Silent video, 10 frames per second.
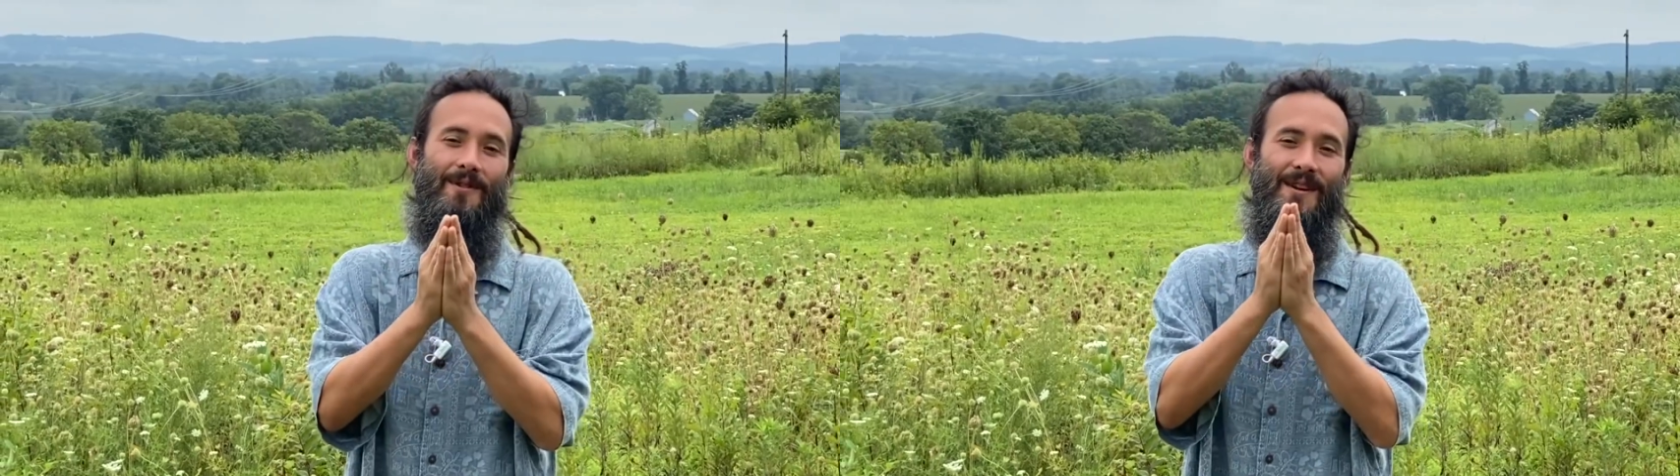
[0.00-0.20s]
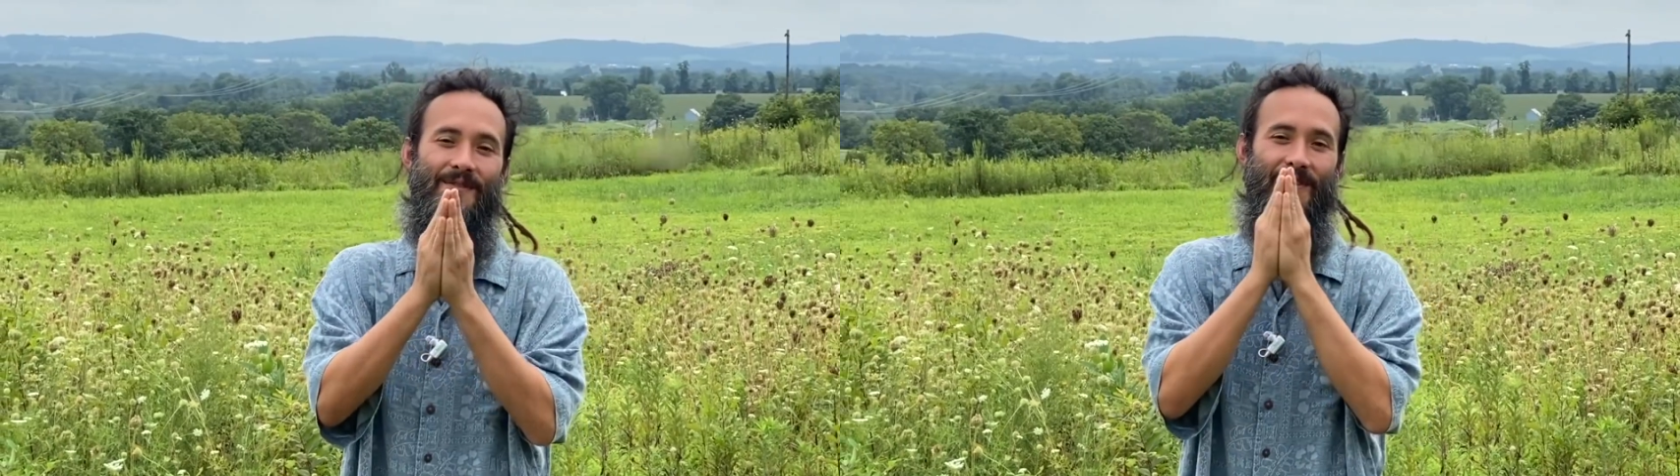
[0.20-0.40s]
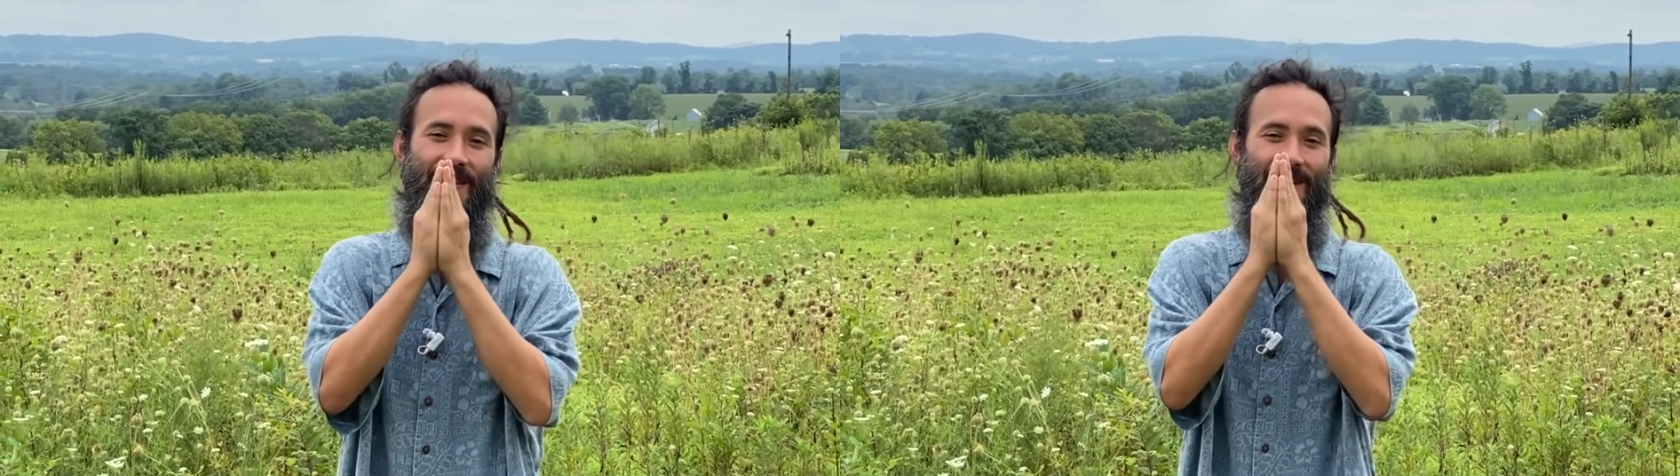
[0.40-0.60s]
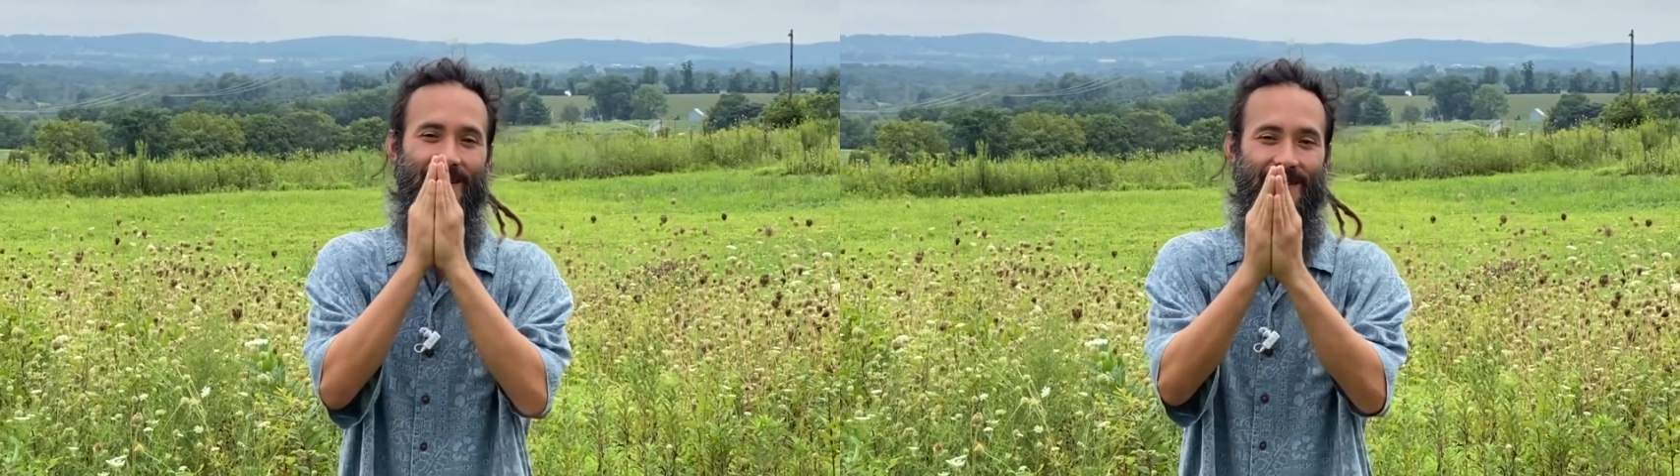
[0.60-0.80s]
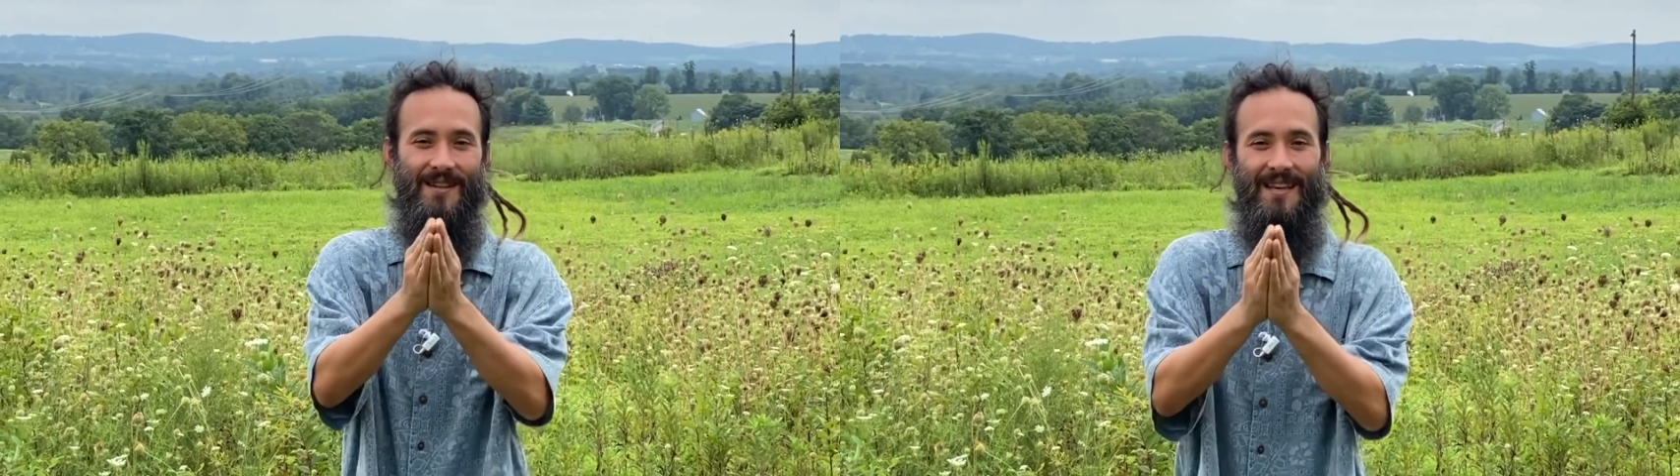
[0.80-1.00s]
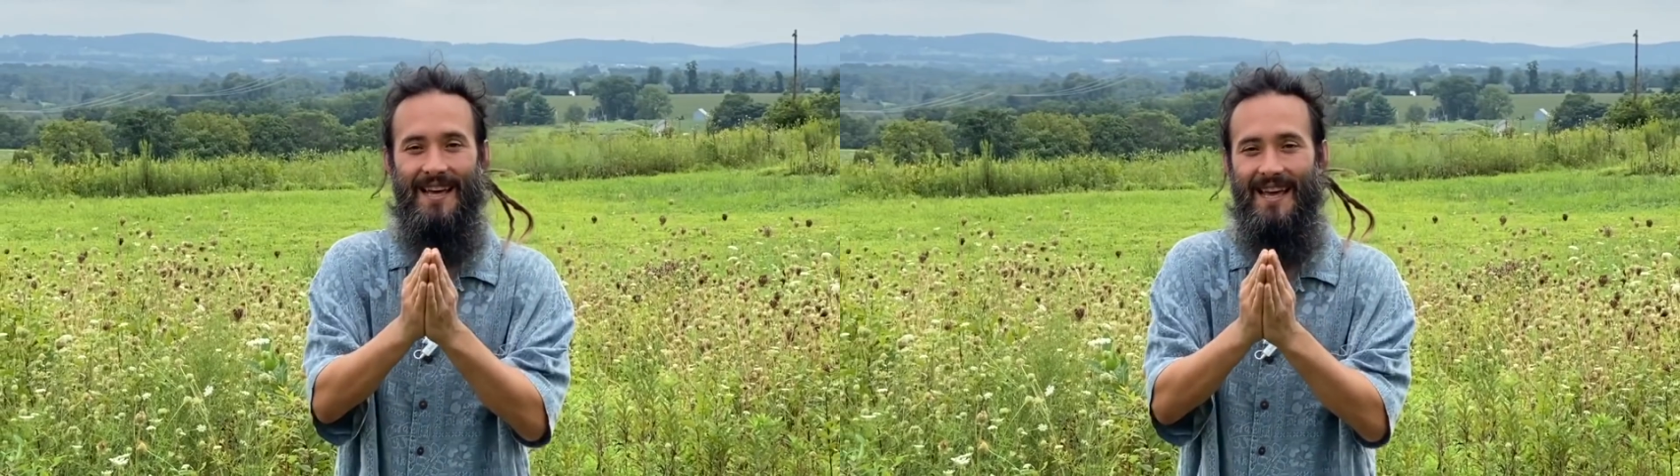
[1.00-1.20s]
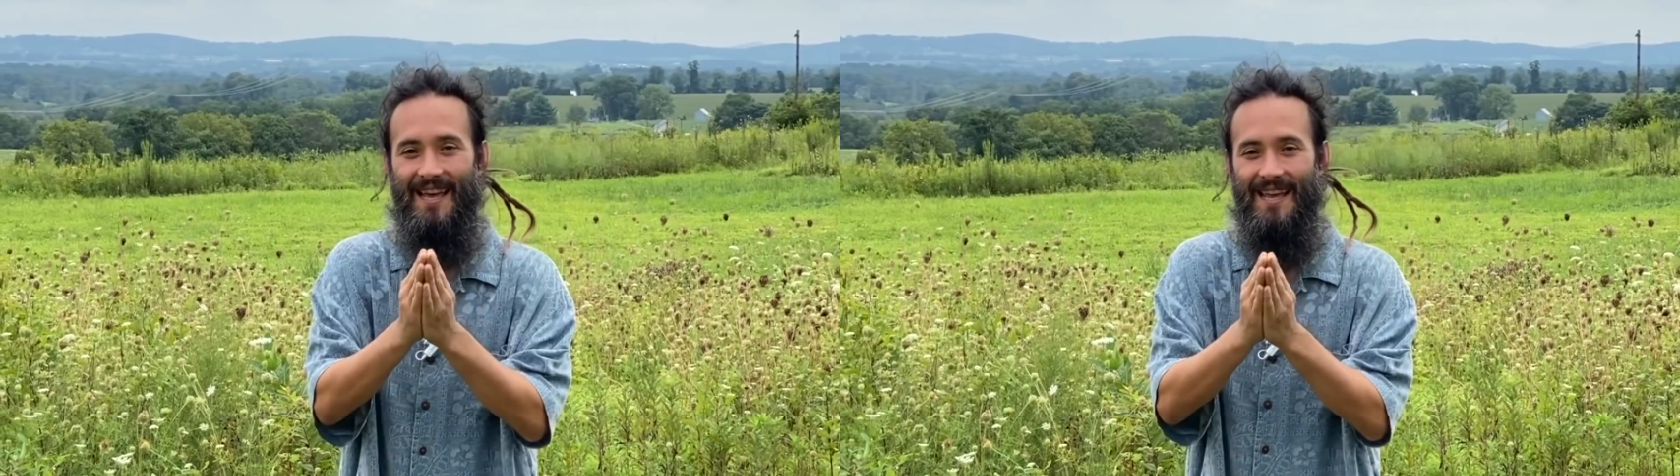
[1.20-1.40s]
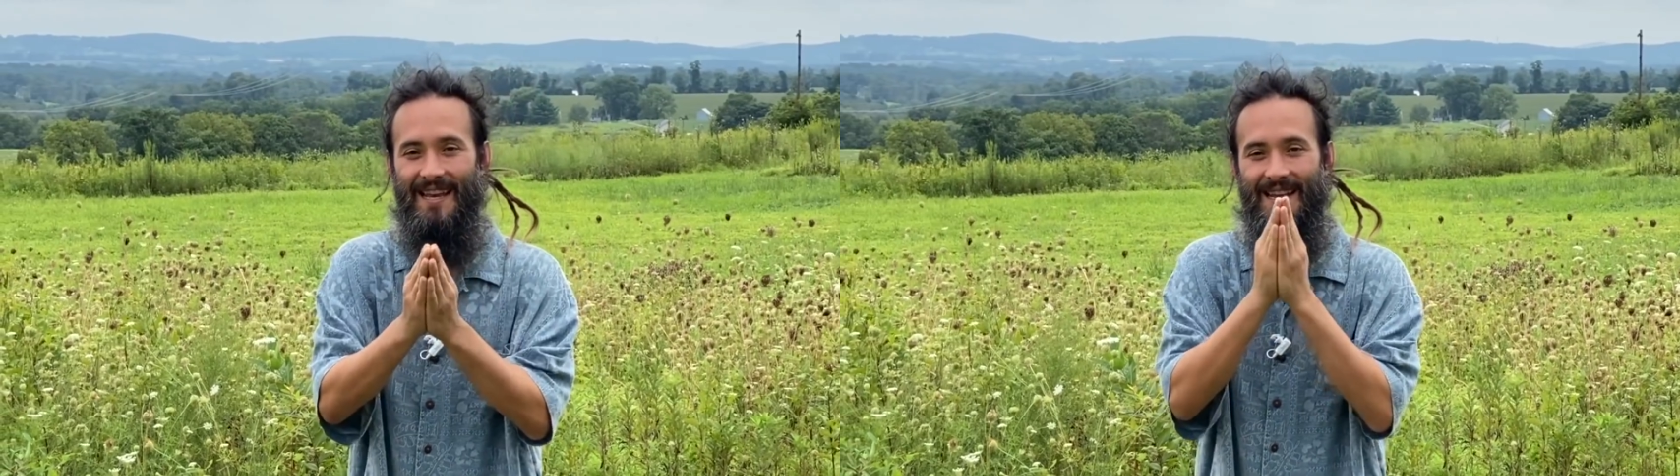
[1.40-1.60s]
Greenfield
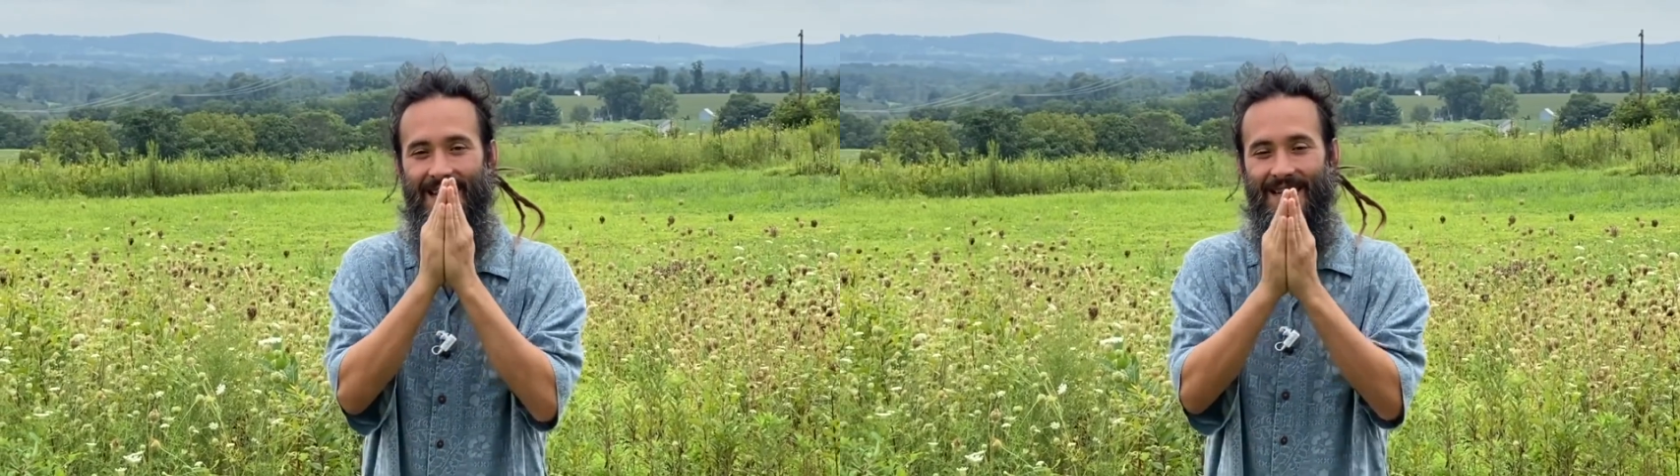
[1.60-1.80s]
and